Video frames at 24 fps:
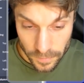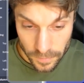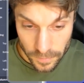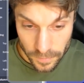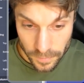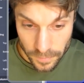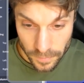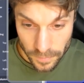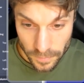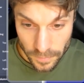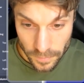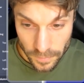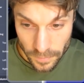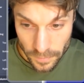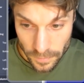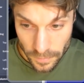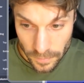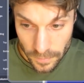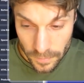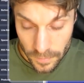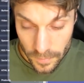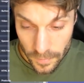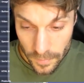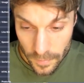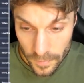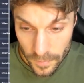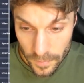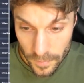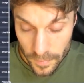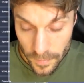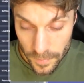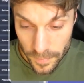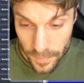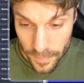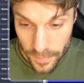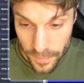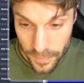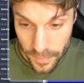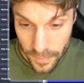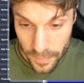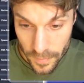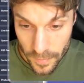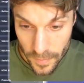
No one is speaking in this clip.